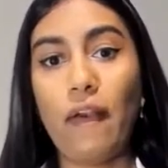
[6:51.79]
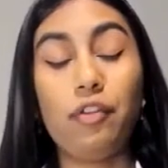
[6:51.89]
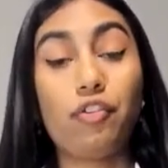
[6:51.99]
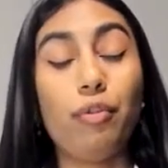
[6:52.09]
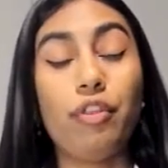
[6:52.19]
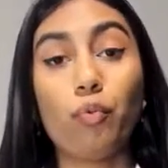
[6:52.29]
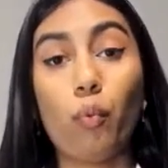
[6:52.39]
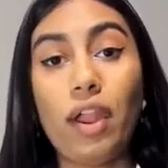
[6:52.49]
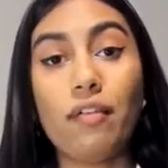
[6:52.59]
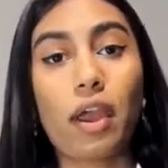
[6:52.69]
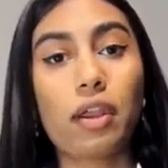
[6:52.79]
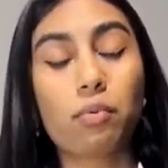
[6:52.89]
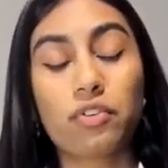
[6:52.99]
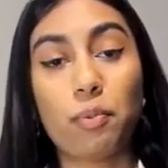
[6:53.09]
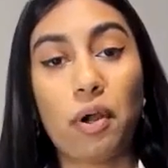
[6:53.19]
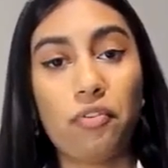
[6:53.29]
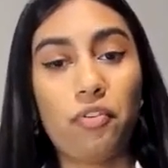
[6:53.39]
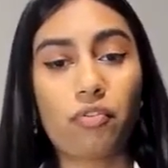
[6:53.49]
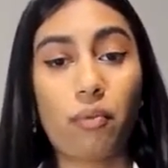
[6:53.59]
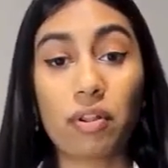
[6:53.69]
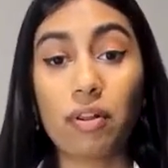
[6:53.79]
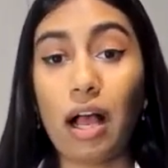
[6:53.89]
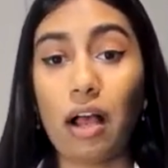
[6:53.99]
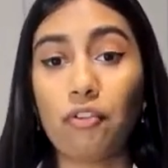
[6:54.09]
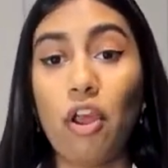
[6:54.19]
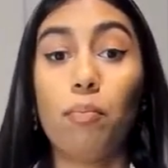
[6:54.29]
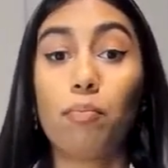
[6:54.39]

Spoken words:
And so this way of getting responses from the class